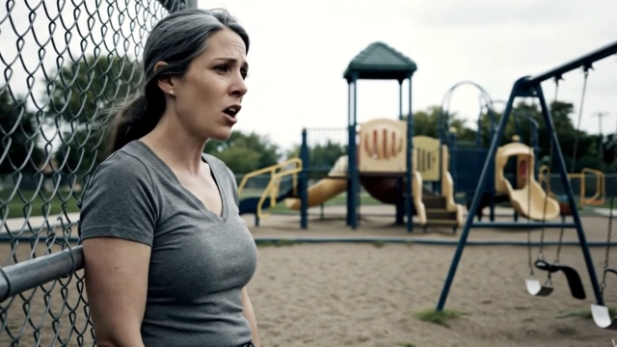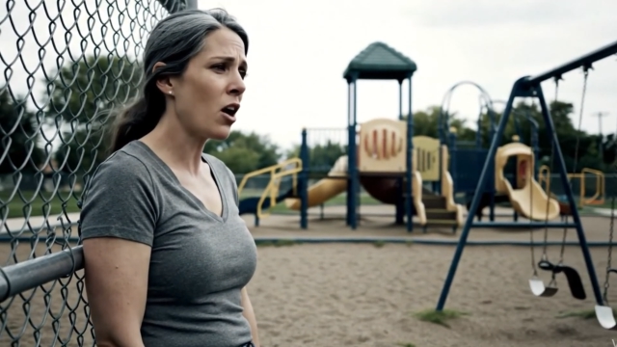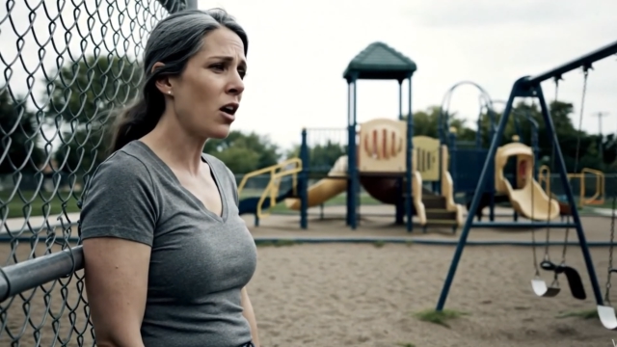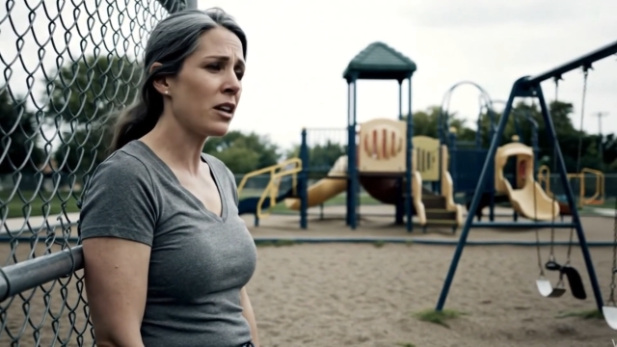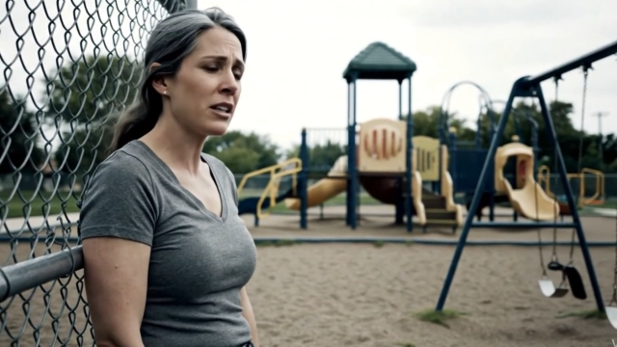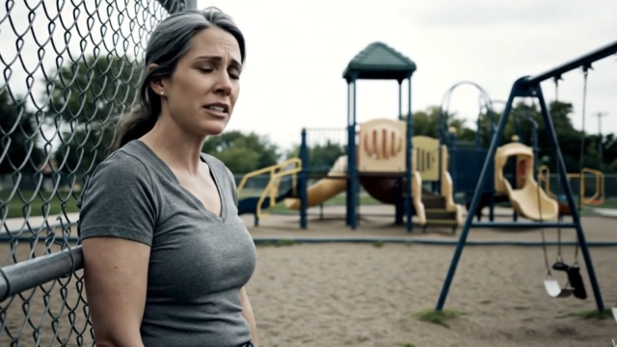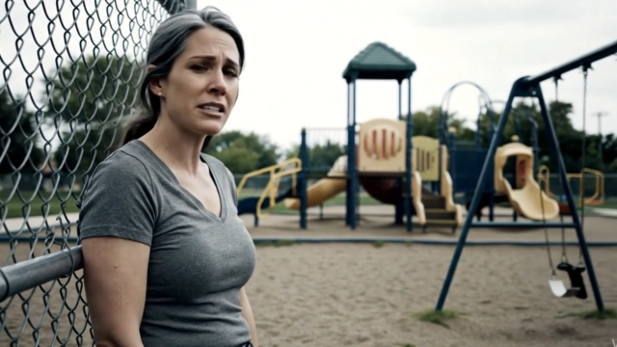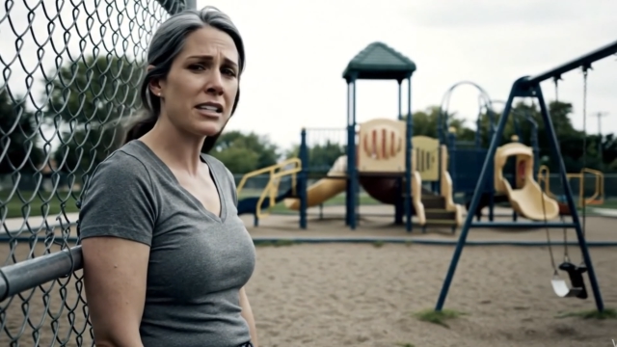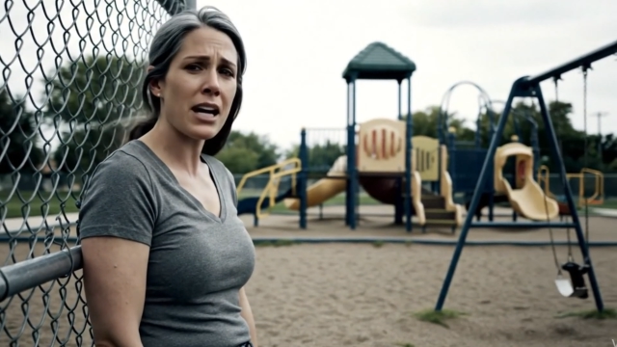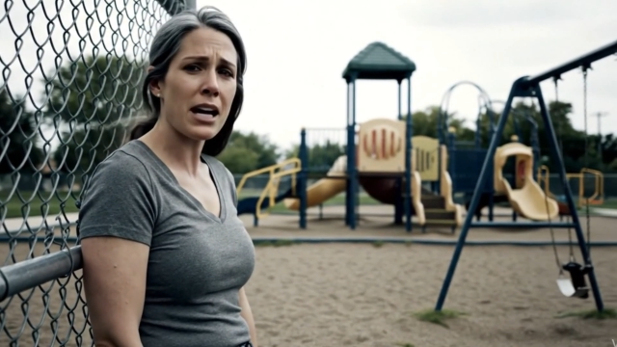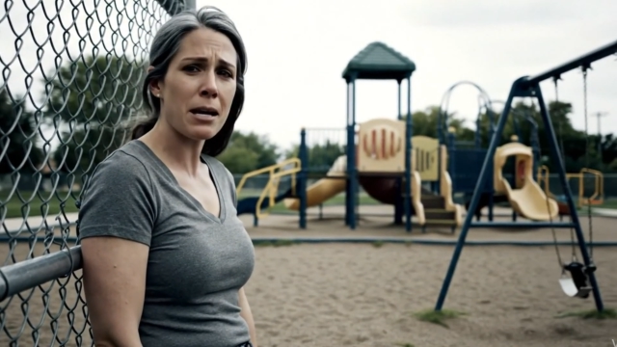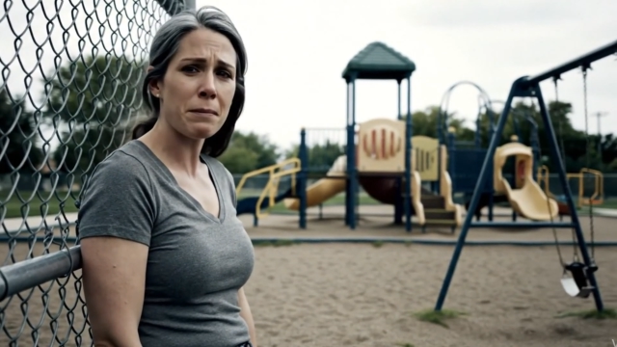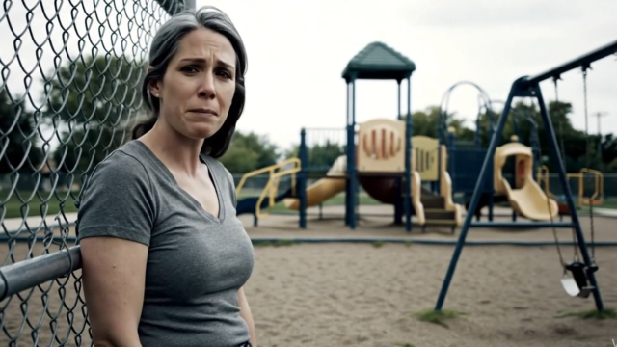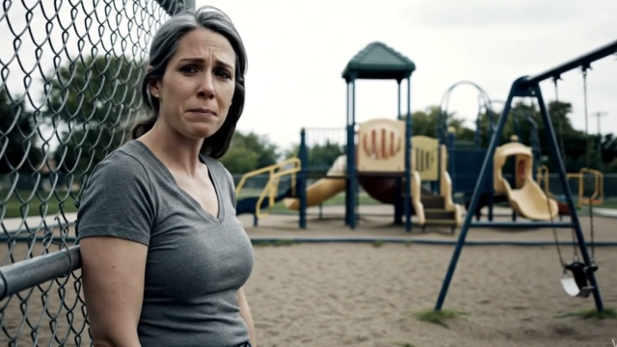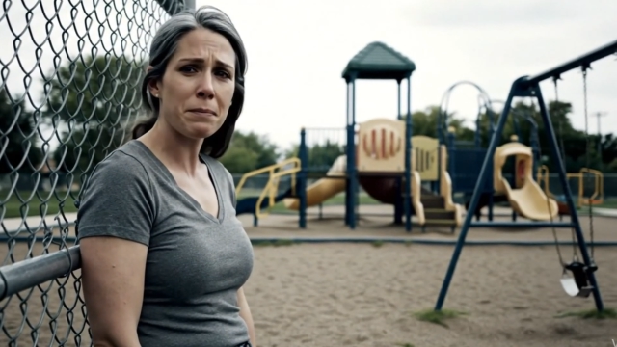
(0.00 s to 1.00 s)
that held my
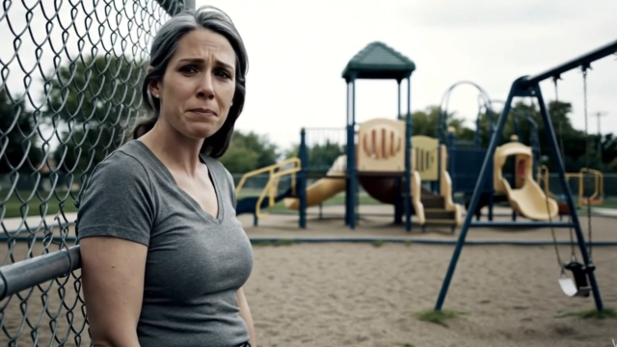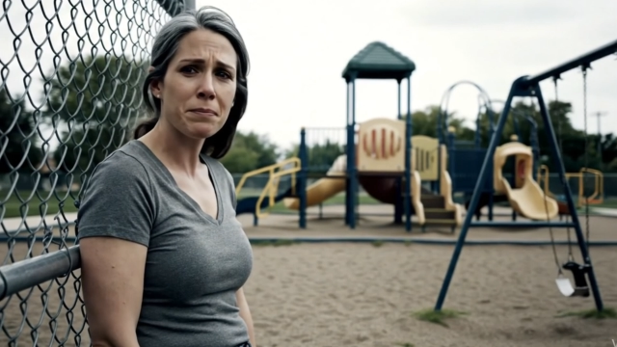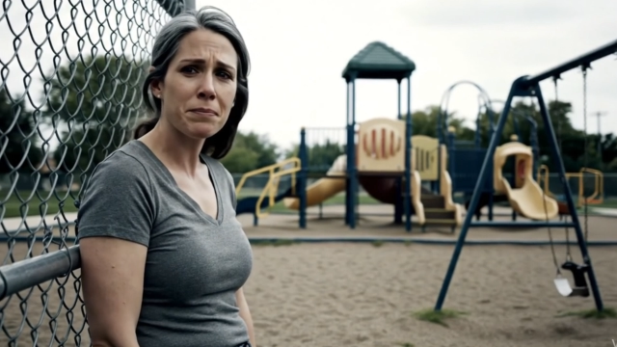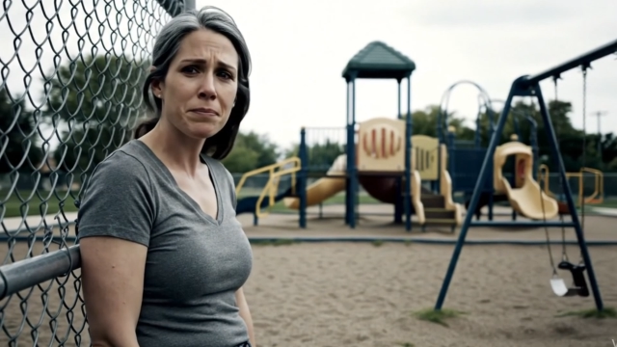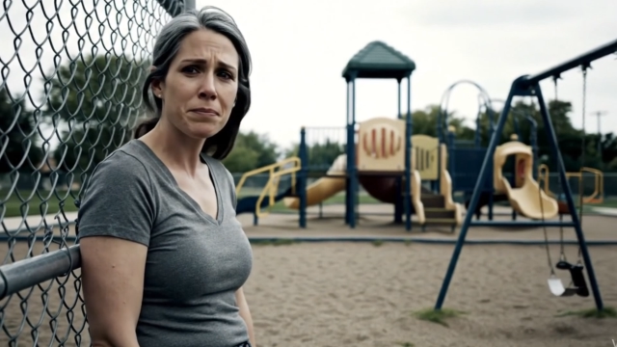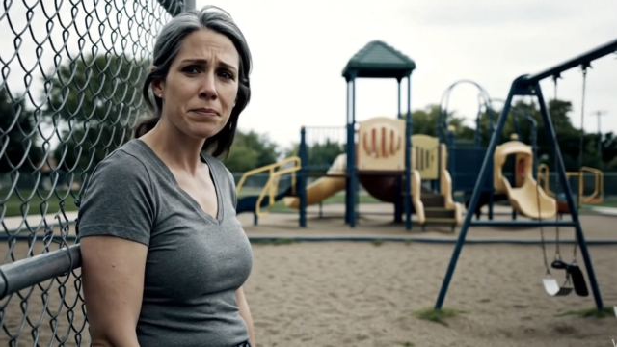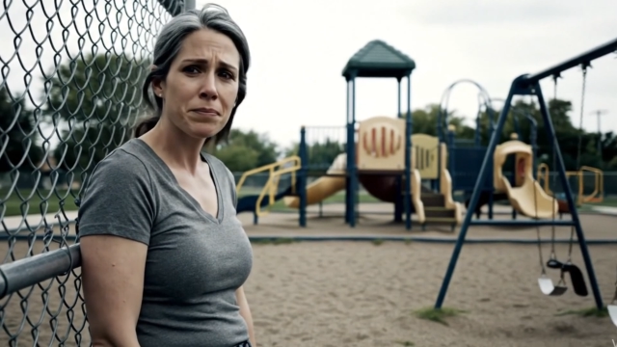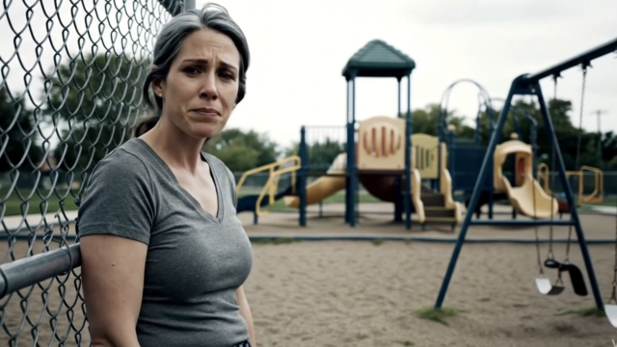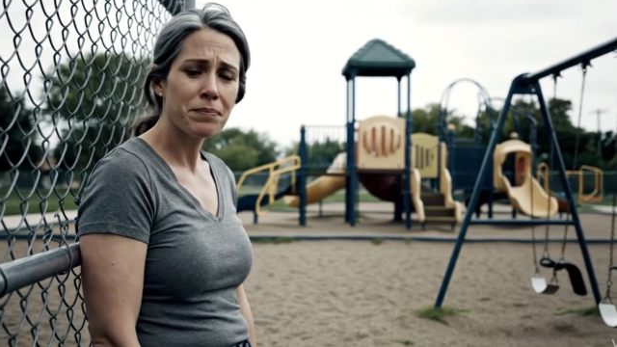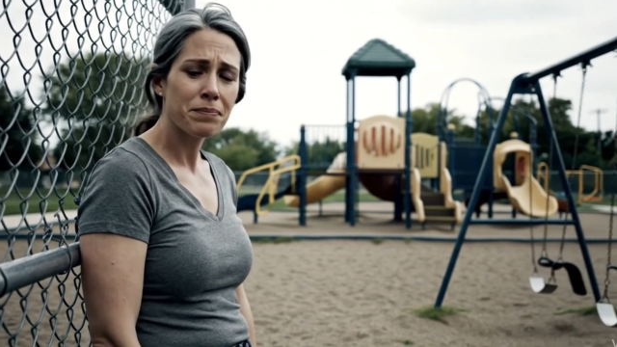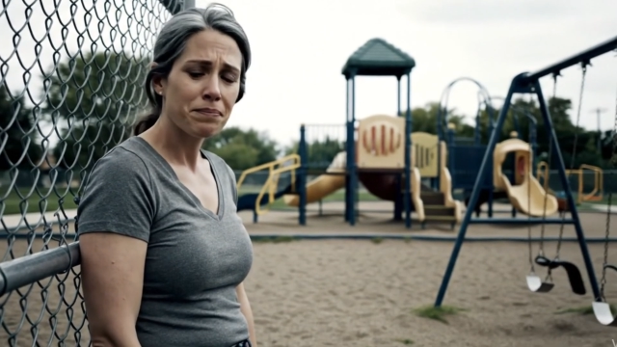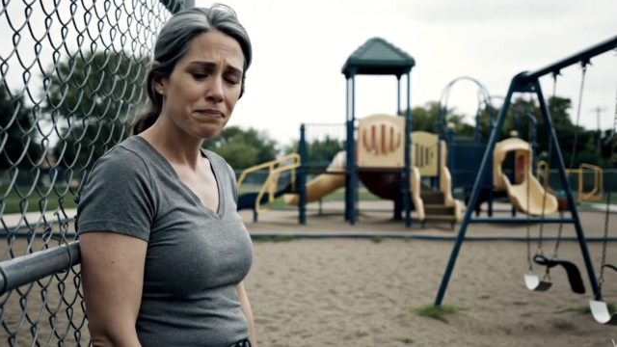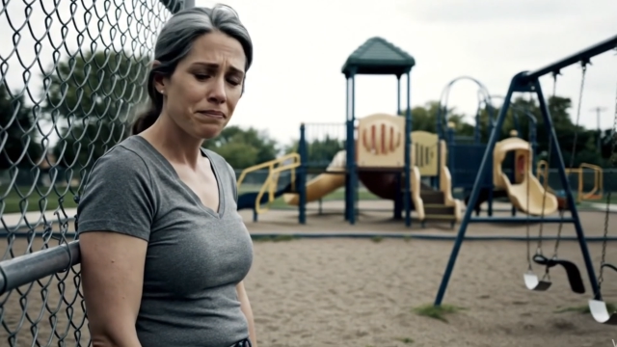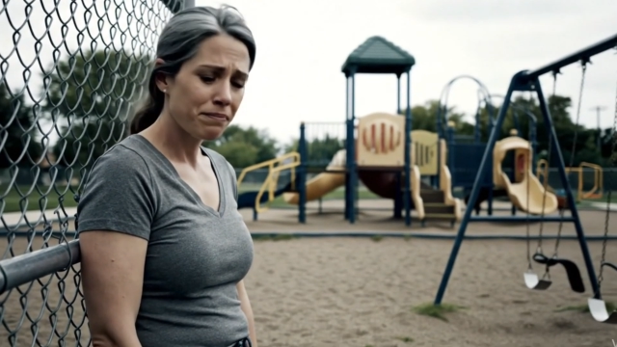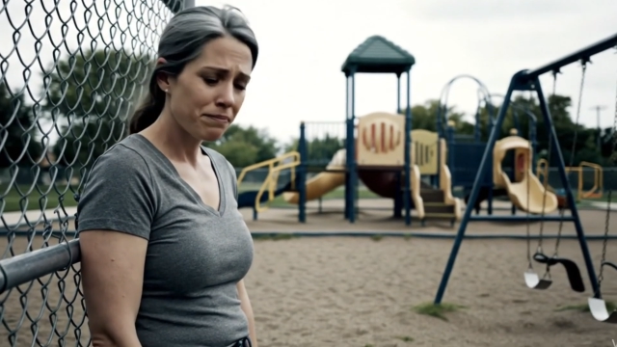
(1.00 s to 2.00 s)
wedding photo.
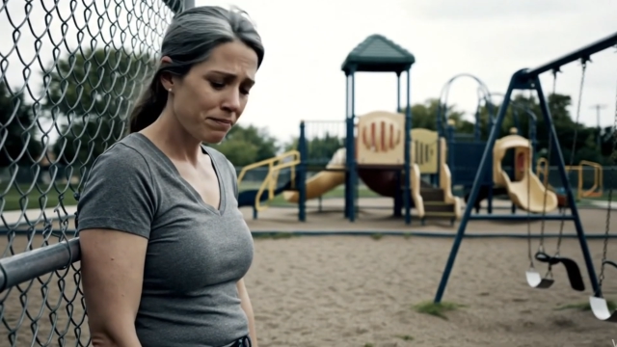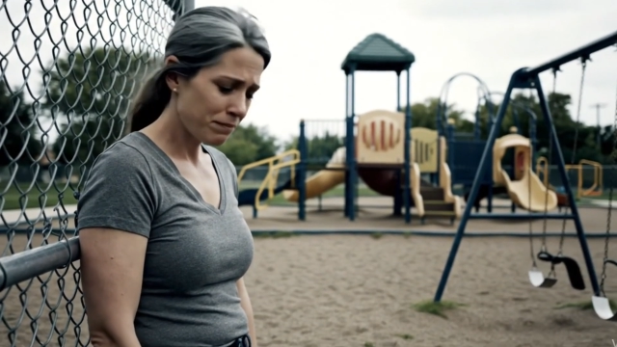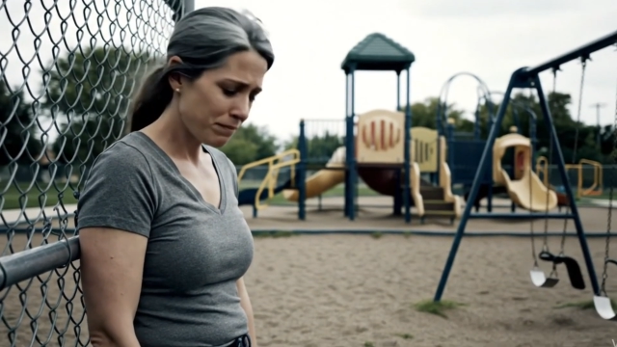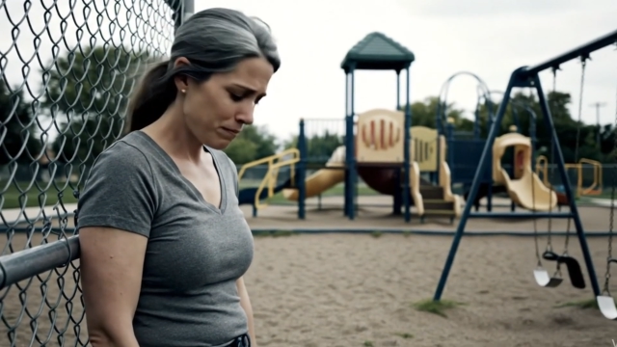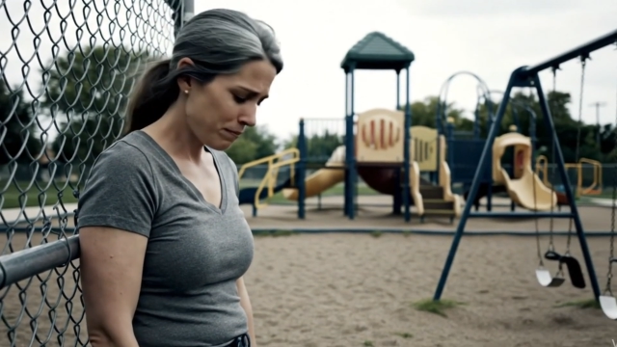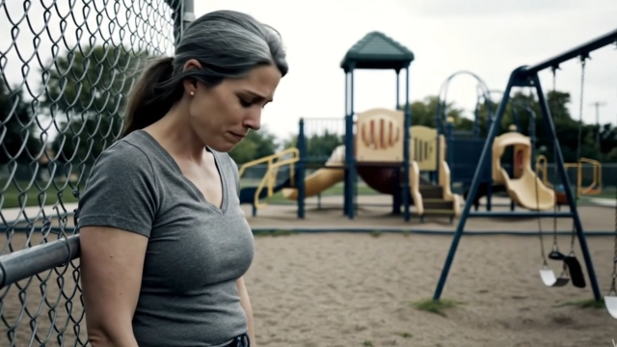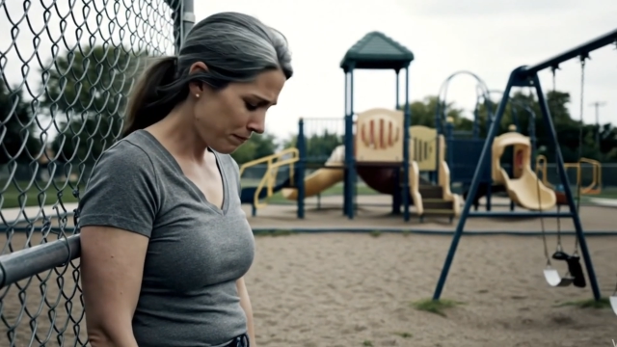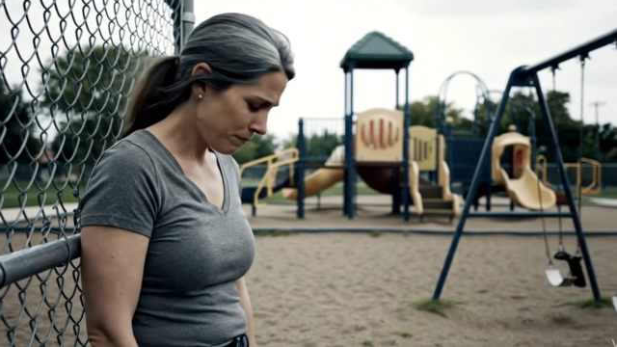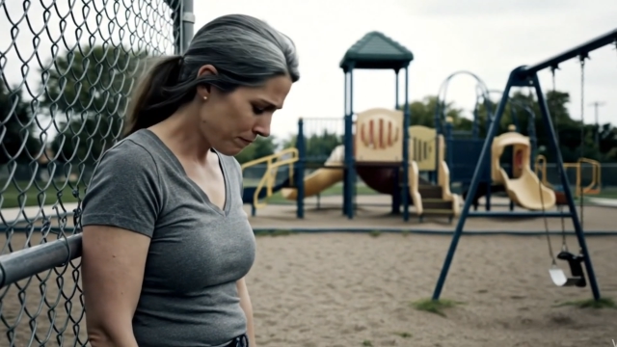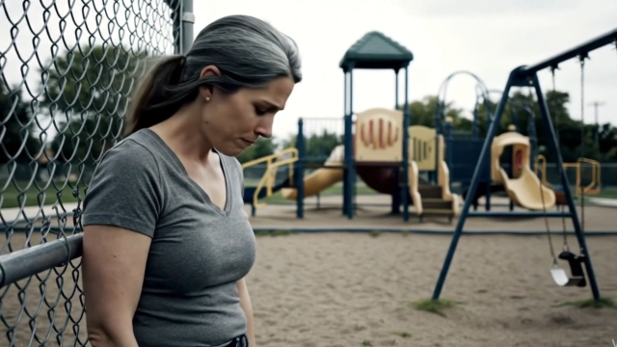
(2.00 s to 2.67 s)
"Hi,